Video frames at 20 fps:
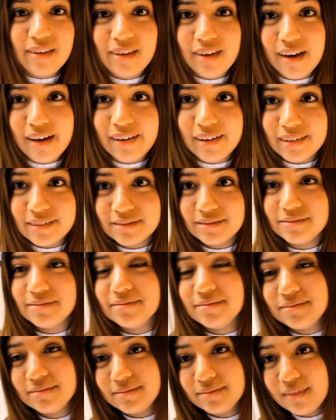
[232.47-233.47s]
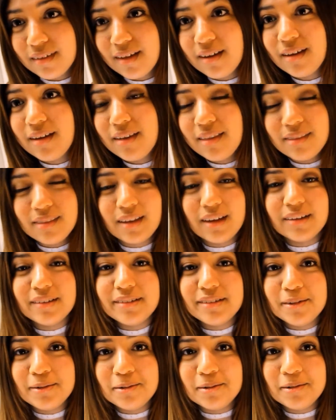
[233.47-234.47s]
Yeah,
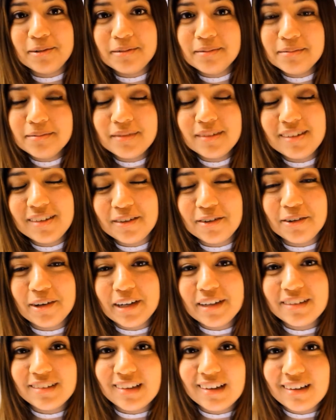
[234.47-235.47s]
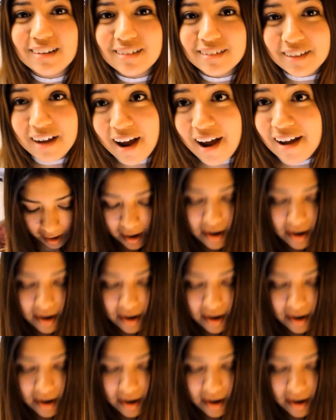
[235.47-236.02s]
that's cool. It's a great song.